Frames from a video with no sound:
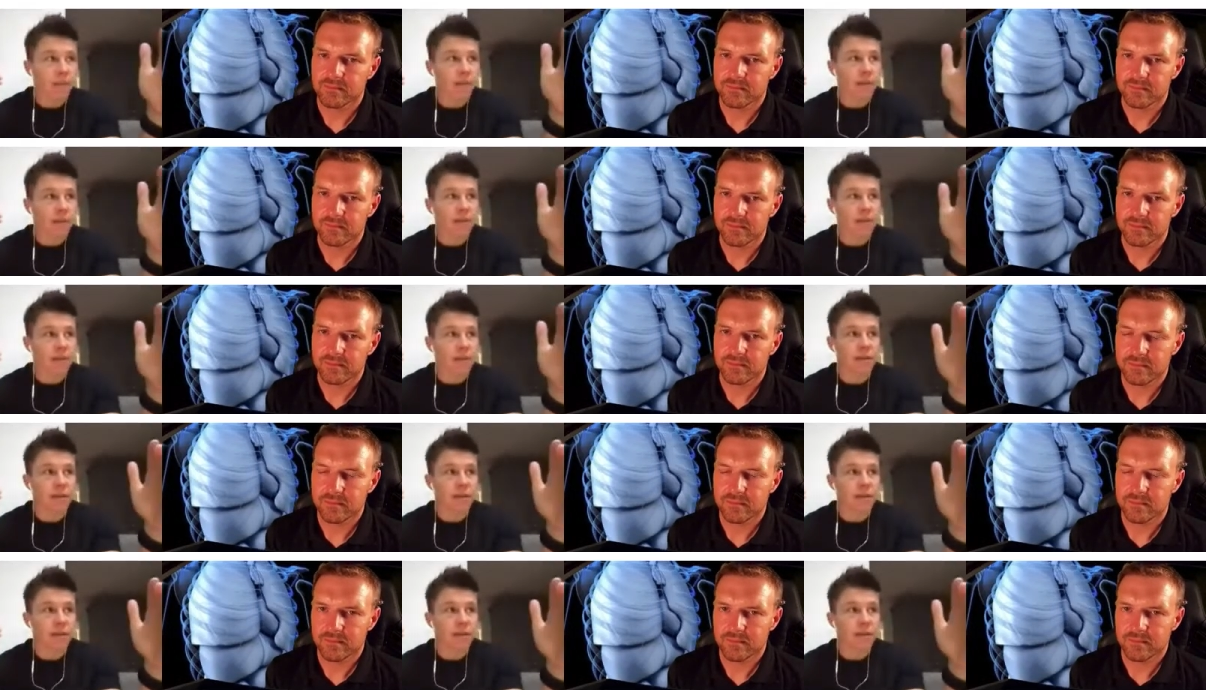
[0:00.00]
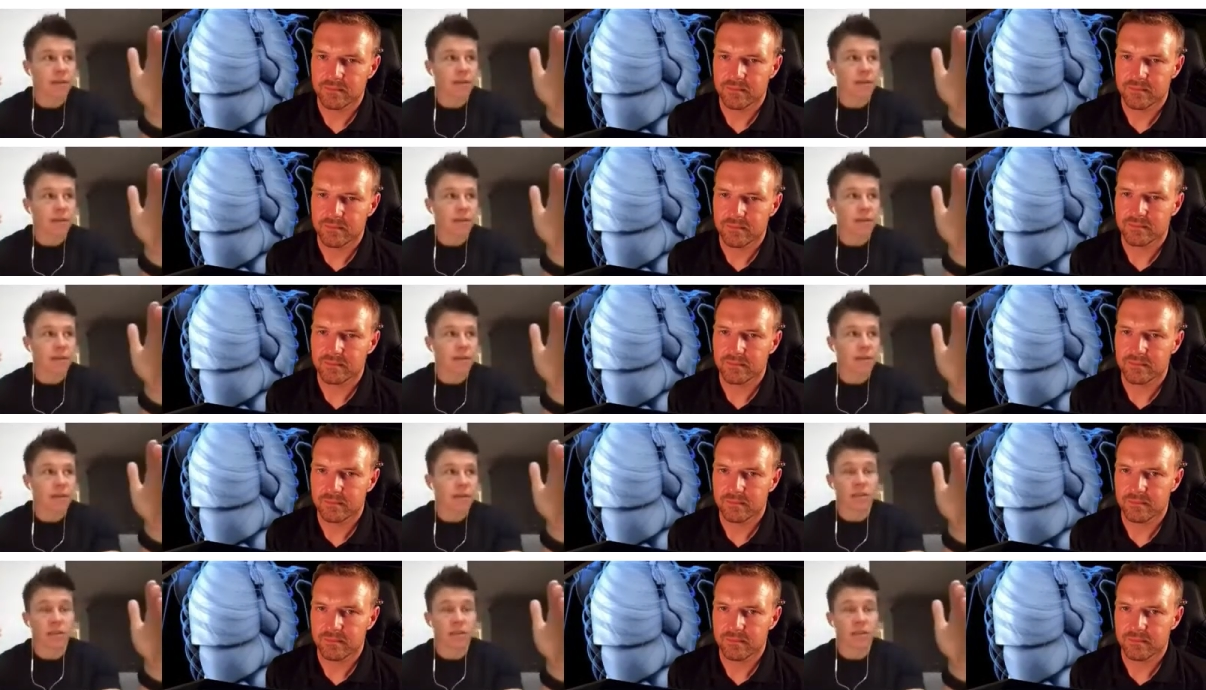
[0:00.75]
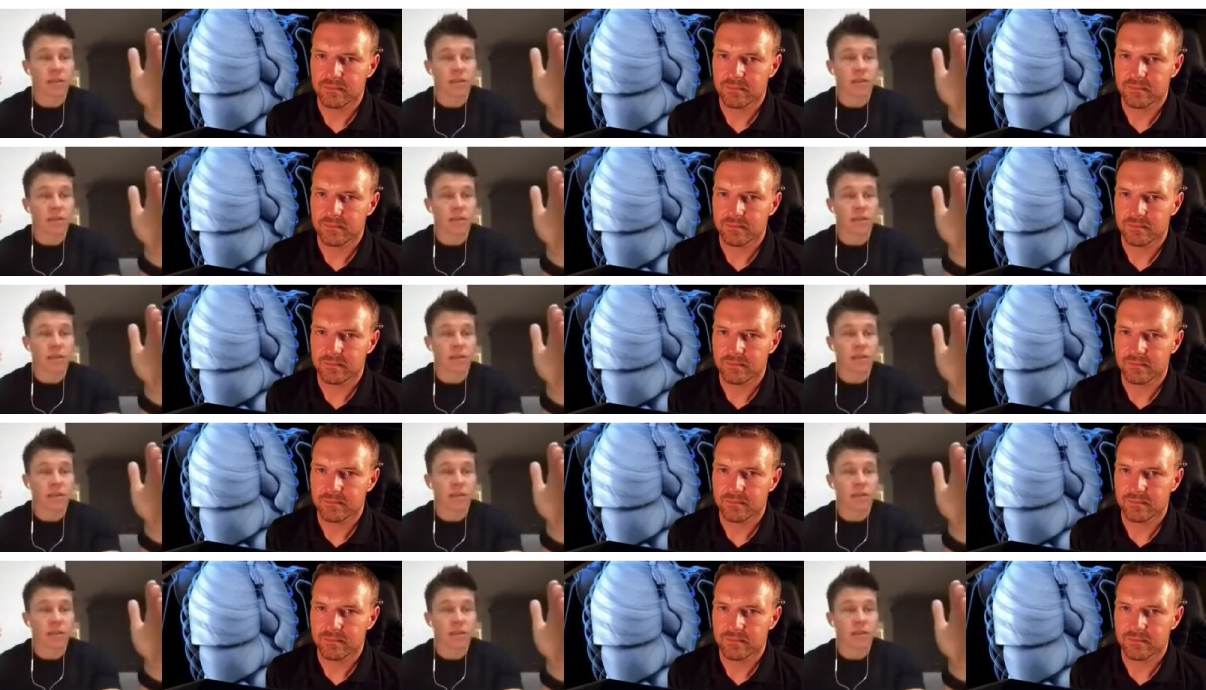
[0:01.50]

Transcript: No one is speaking in this clip.